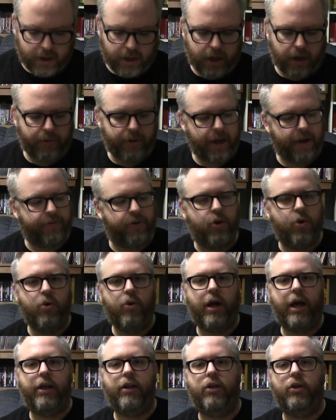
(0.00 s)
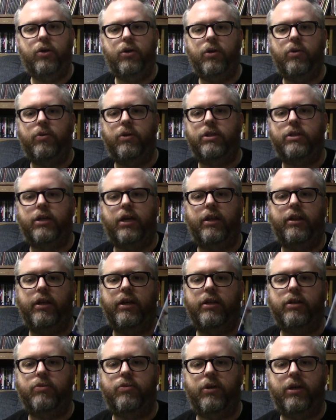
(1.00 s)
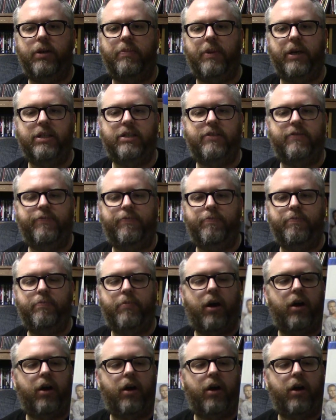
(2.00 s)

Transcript: Uh, we have Cool Hand Luke, which I think is one of the best